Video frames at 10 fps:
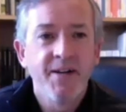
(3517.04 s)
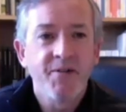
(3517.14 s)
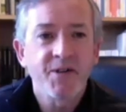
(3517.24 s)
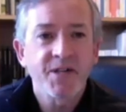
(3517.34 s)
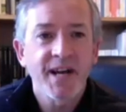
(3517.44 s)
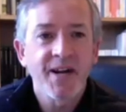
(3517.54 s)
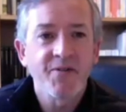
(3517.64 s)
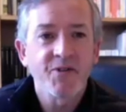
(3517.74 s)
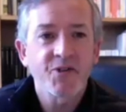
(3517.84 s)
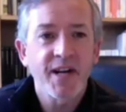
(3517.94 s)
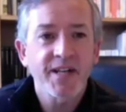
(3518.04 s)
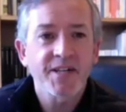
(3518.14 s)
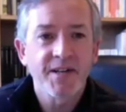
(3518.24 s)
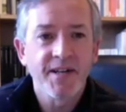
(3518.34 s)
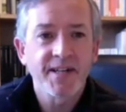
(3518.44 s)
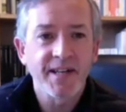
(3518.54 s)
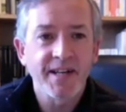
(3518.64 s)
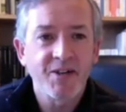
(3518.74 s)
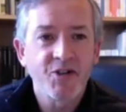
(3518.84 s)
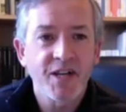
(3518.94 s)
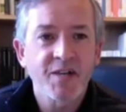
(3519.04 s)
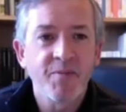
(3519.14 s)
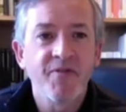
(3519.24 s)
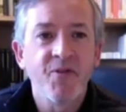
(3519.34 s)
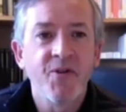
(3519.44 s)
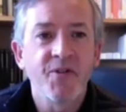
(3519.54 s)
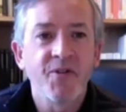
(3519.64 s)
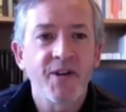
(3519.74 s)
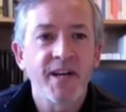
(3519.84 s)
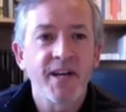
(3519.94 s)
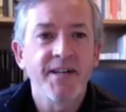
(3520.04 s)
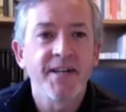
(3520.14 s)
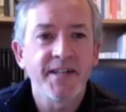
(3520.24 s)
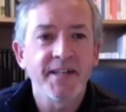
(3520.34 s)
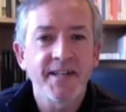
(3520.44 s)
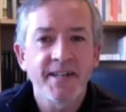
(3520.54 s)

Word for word: the sound of the track starting just before the track started?